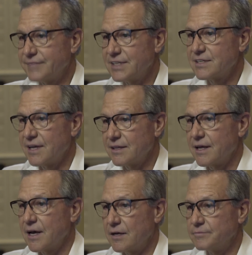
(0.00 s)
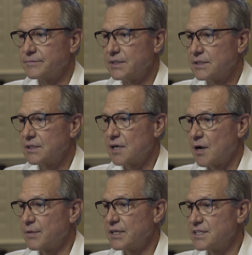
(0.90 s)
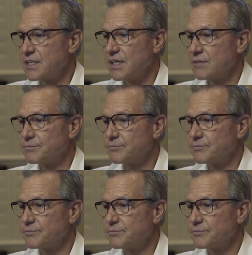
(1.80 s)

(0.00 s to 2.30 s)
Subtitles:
things like that, commonly seen.